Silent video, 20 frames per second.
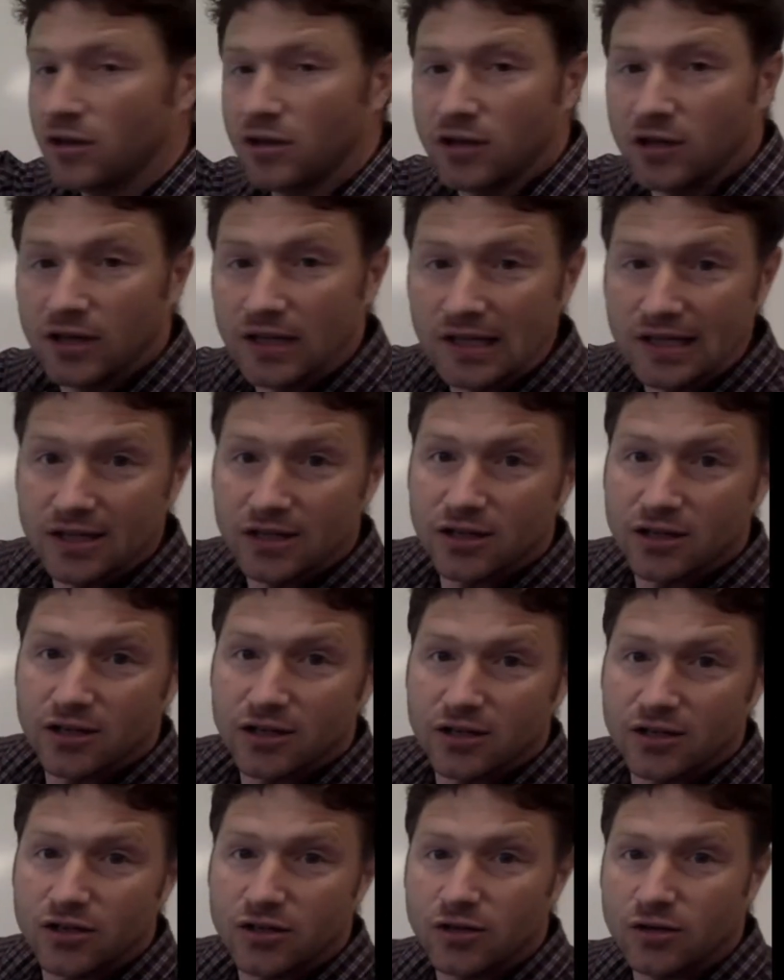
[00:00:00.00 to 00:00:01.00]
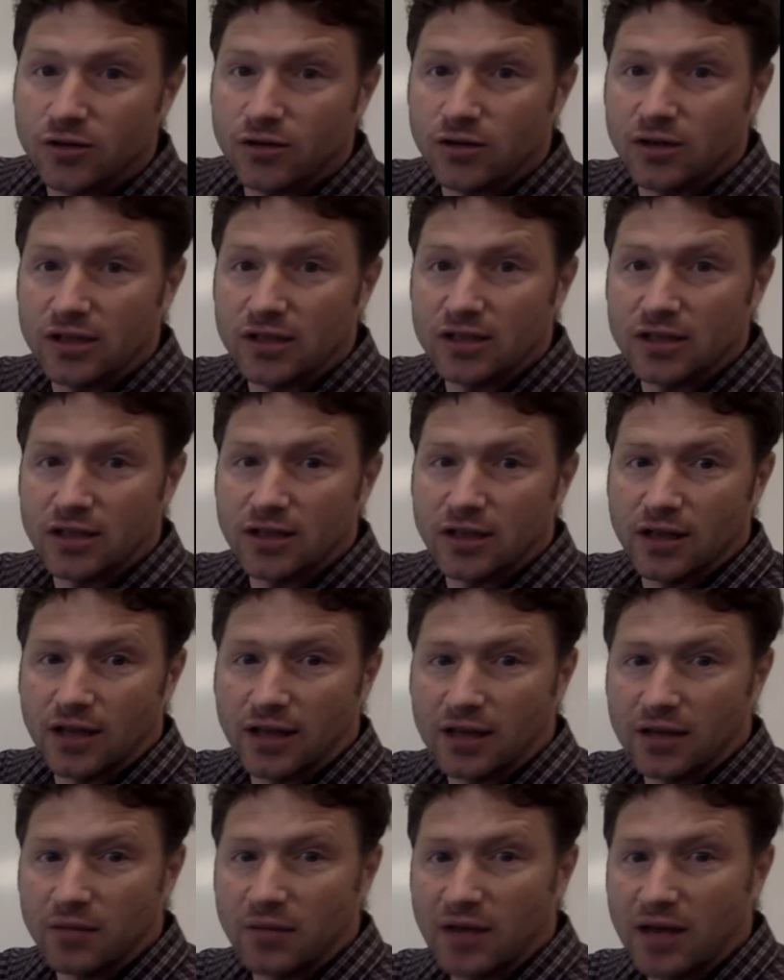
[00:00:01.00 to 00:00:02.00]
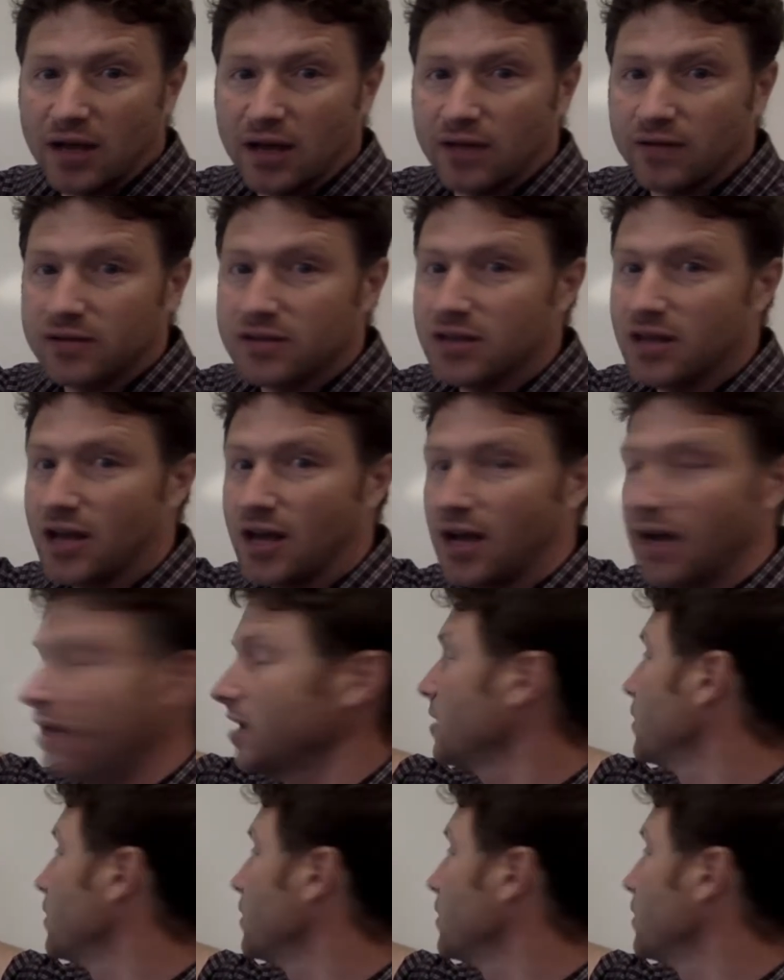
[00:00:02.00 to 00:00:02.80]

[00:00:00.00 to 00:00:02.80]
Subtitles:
here to his, like the back of his eye